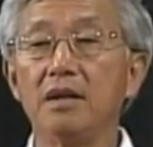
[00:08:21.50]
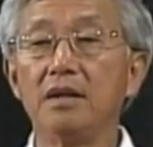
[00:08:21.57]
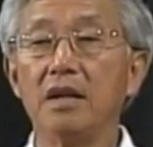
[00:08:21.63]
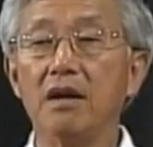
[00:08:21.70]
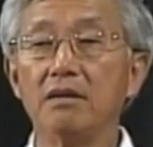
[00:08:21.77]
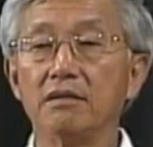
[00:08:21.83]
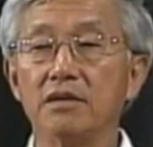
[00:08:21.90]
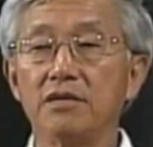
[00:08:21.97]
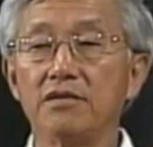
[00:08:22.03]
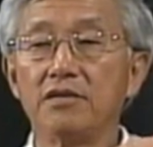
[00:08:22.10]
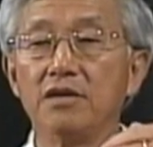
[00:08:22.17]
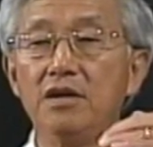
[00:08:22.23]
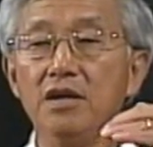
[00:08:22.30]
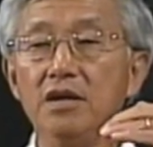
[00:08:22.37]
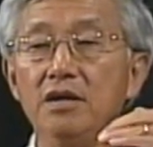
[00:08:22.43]
Now, the
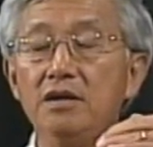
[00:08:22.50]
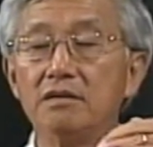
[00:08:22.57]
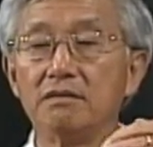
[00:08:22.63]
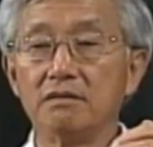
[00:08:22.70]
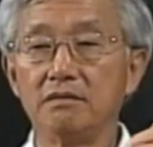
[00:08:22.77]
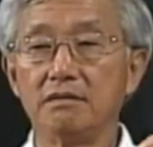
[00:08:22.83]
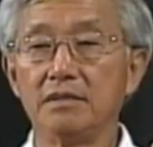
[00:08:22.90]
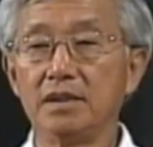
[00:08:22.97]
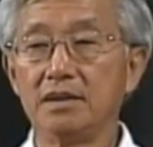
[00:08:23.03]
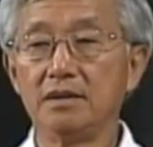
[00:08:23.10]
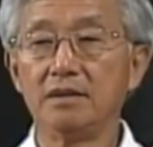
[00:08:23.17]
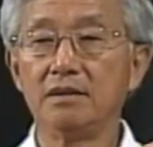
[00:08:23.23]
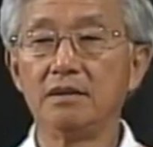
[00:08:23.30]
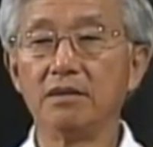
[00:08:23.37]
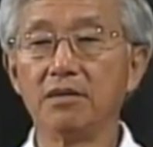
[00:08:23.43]
third,
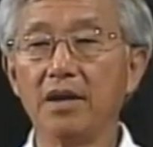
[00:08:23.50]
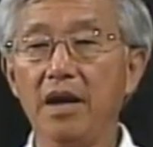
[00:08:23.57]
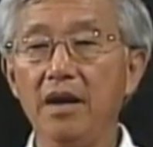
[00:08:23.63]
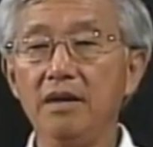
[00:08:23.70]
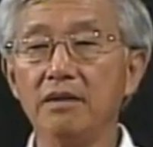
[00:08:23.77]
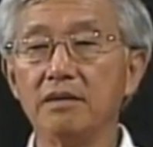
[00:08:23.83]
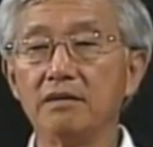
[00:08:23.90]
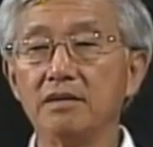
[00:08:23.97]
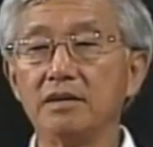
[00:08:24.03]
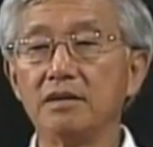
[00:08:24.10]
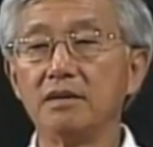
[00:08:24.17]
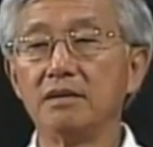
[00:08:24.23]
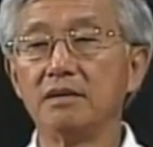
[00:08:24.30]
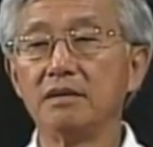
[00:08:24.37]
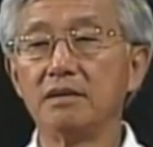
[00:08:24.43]
okay,
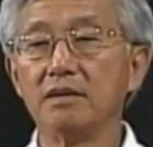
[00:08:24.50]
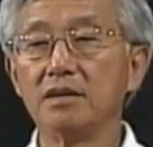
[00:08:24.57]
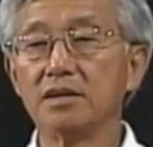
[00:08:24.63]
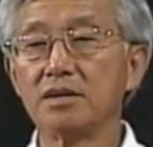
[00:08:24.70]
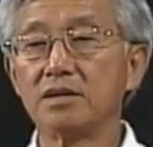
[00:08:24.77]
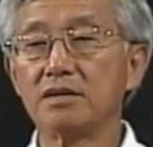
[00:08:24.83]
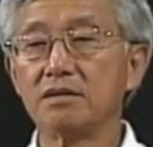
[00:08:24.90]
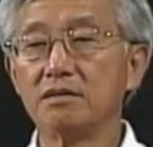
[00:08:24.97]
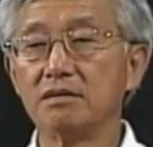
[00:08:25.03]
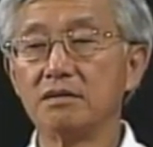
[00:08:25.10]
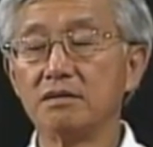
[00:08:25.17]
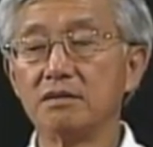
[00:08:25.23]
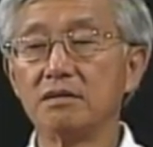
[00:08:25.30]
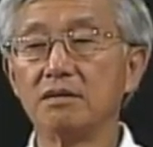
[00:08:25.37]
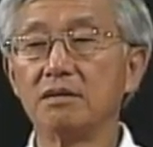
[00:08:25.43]
this
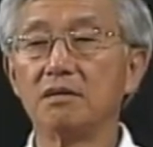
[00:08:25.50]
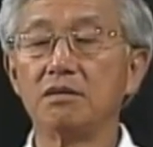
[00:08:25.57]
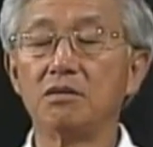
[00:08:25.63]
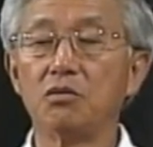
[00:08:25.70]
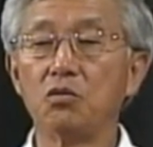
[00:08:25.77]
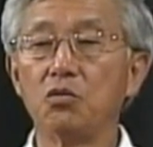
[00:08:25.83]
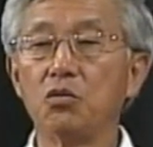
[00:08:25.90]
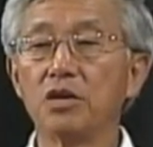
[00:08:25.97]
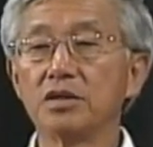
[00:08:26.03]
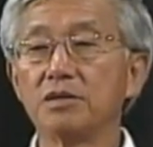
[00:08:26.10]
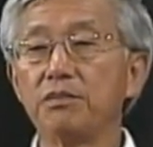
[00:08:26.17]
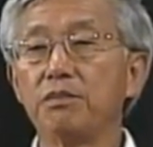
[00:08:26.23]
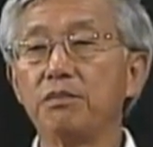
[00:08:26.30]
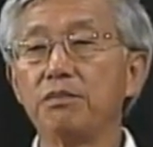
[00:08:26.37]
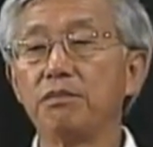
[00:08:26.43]
was
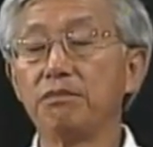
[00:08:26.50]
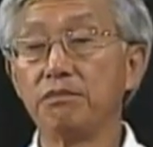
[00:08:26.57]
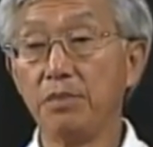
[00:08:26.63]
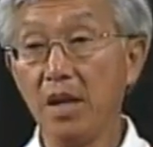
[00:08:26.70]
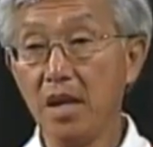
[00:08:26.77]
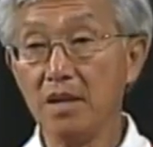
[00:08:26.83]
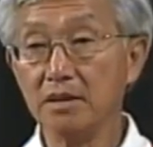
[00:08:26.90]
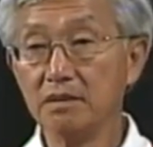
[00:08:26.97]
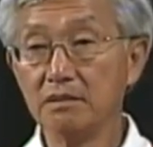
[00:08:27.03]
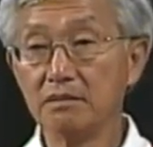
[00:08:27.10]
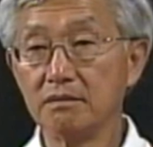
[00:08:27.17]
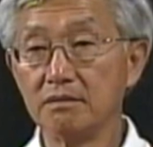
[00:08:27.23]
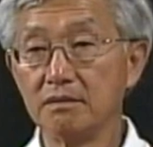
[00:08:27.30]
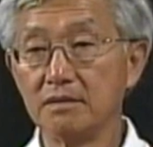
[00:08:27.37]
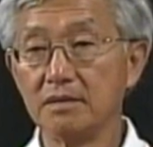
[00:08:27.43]
pin,
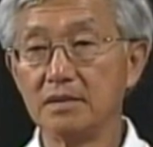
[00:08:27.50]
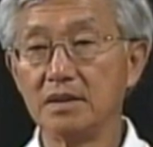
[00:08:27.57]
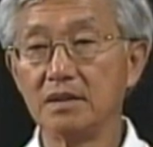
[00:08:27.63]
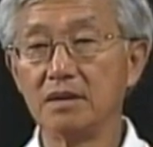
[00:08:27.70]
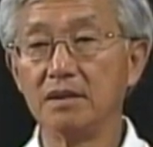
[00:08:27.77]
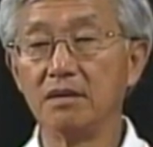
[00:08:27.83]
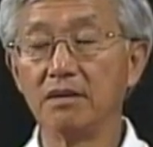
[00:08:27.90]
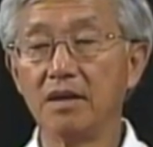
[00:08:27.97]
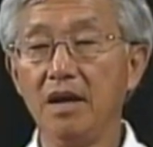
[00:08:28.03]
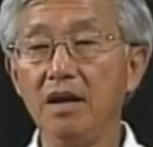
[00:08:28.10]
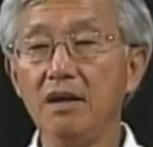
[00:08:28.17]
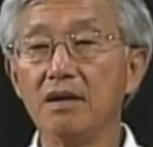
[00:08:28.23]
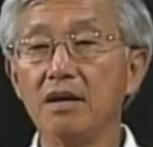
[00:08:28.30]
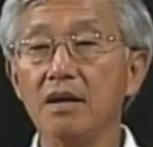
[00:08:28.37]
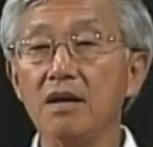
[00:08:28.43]
okay.
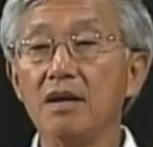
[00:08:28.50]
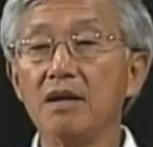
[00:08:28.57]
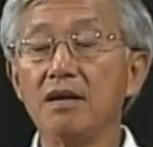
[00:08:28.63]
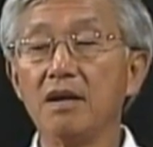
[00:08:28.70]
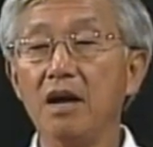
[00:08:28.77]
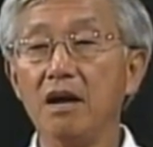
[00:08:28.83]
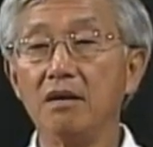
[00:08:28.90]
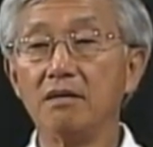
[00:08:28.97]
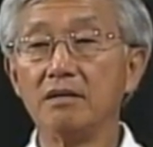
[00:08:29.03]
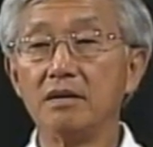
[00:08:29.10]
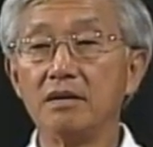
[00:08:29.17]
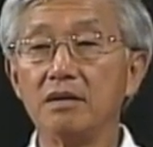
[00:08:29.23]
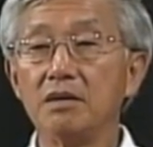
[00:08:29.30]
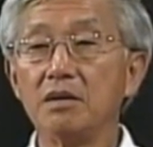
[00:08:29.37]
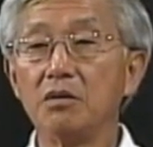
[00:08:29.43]
Now,
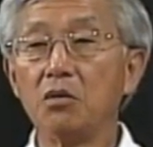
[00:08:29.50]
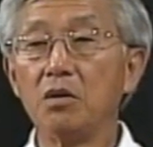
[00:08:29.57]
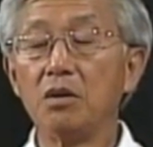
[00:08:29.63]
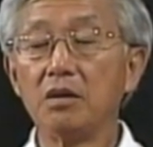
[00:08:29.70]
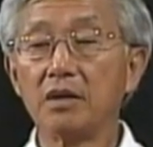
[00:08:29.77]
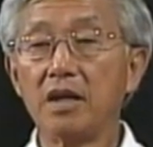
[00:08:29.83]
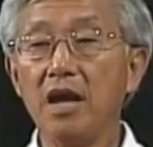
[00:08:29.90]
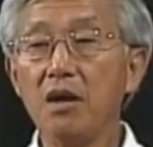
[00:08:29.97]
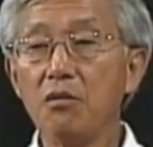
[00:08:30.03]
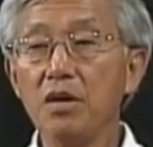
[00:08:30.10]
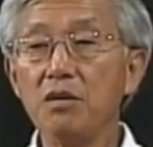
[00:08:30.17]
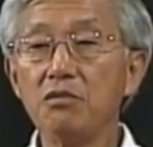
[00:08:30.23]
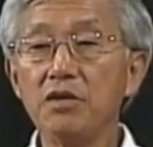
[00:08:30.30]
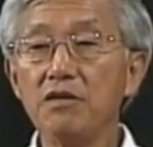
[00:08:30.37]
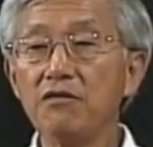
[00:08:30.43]
can
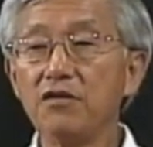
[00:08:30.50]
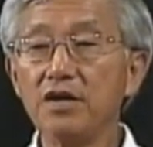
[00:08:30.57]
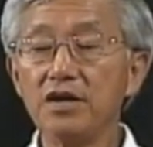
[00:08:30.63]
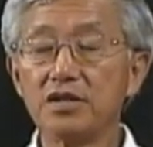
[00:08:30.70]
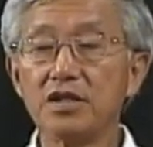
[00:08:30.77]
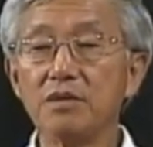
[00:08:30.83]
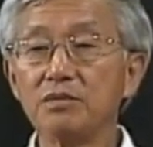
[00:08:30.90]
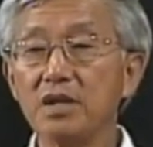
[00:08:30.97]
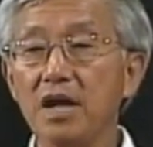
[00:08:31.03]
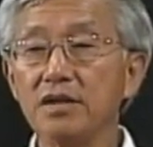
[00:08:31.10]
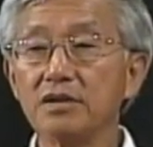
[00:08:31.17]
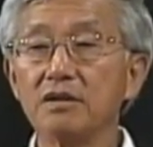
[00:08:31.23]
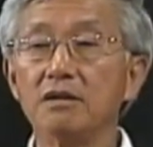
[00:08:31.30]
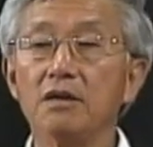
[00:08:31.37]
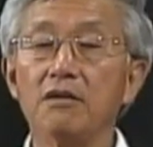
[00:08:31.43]
we reverse
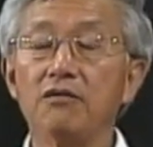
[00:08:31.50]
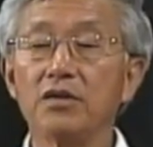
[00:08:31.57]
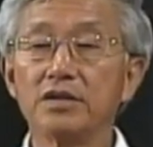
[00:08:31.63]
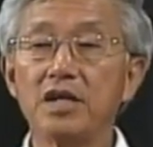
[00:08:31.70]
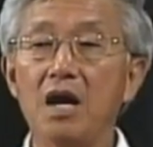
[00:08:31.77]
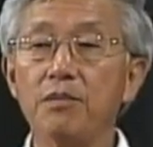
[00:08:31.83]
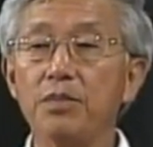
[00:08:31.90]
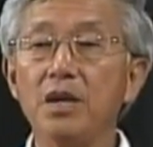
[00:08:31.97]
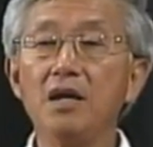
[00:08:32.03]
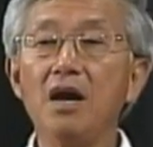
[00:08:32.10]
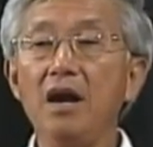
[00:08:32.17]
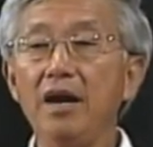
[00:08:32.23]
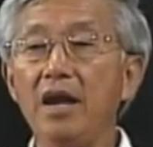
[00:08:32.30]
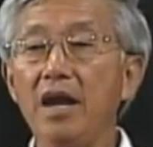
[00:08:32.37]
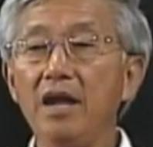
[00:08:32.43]
sometimes, for example,
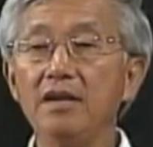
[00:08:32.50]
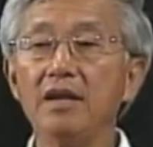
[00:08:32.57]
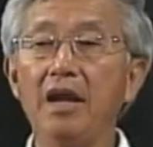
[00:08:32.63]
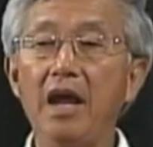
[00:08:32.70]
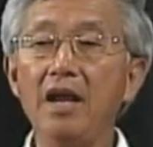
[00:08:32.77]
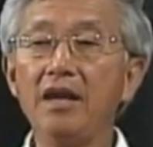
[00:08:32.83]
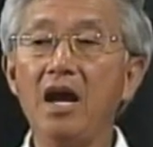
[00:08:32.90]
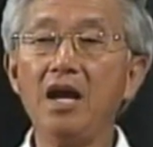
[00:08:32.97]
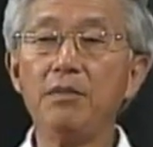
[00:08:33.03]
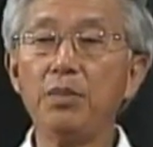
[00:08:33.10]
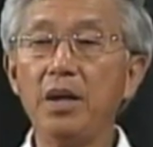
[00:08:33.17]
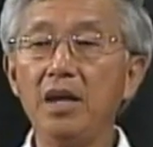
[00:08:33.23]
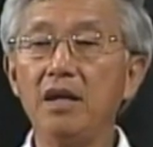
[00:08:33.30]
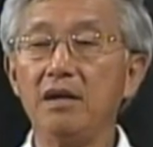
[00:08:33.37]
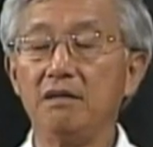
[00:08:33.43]
P-I-N and
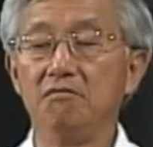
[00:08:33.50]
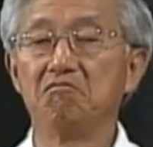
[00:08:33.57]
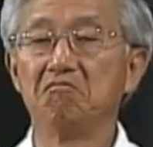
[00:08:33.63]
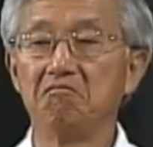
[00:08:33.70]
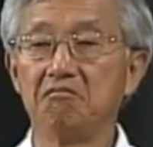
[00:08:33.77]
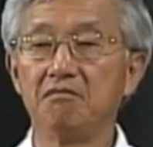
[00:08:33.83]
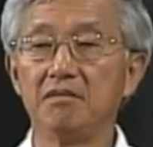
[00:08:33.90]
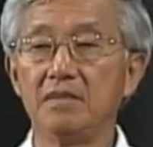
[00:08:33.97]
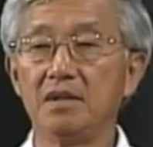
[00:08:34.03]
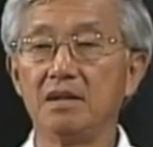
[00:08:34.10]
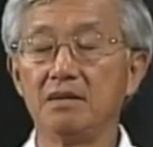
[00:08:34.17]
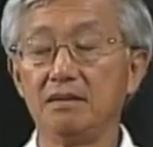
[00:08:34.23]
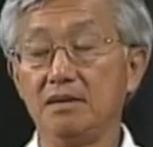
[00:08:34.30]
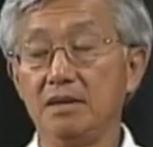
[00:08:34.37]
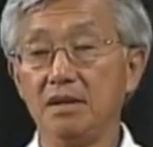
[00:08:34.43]
N-I-P?
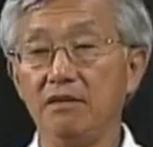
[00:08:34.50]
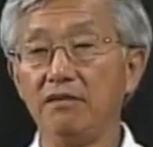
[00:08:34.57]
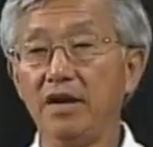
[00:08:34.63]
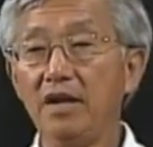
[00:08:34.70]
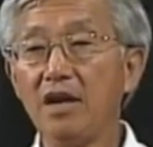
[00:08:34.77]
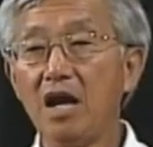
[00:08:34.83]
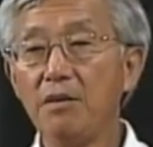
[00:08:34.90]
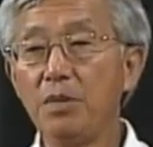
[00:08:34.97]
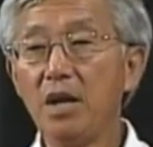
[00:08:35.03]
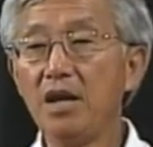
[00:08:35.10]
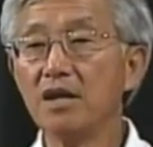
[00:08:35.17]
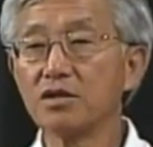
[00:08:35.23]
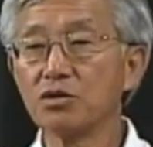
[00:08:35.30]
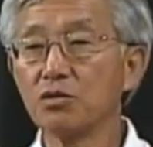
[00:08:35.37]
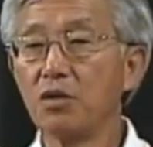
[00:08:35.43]
If N-I-P
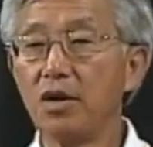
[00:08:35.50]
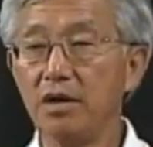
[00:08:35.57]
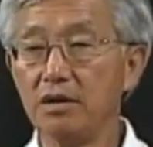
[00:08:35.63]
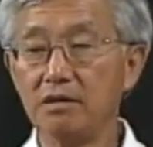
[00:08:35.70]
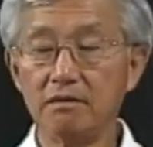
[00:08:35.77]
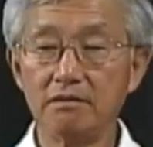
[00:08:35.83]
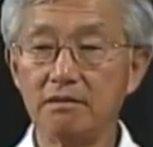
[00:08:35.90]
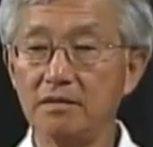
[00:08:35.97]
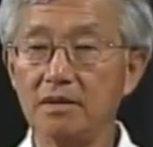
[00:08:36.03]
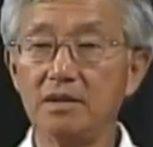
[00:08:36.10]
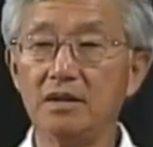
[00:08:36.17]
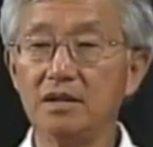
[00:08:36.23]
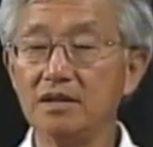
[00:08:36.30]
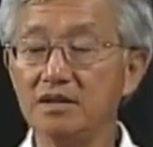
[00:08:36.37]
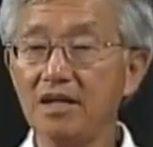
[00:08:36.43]
is a word,
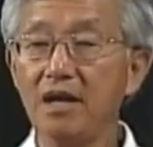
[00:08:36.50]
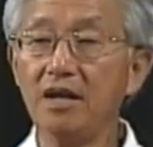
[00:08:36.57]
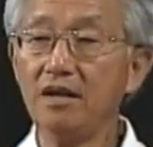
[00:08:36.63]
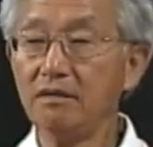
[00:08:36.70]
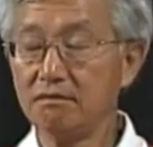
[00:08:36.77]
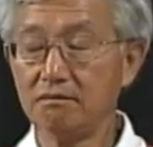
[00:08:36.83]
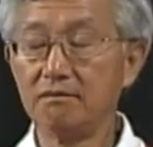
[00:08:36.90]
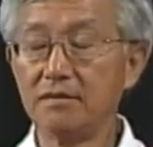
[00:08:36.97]
isn't that